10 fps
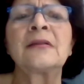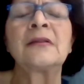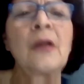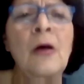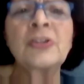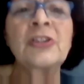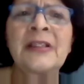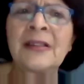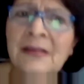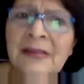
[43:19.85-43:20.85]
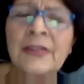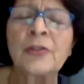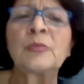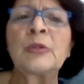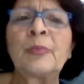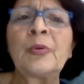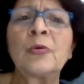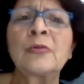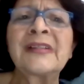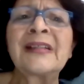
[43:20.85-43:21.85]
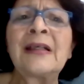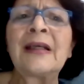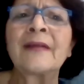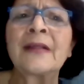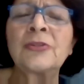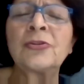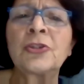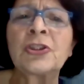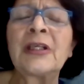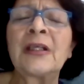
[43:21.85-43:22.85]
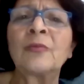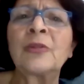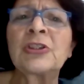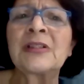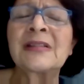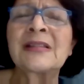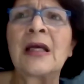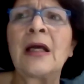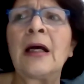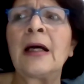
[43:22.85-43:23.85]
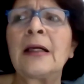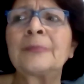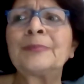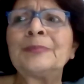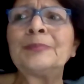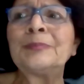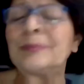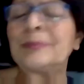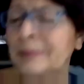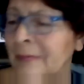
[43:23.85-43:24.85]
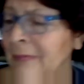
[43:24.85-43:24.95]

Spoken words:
largely cerebral palsy and the Duchenne, which is MS.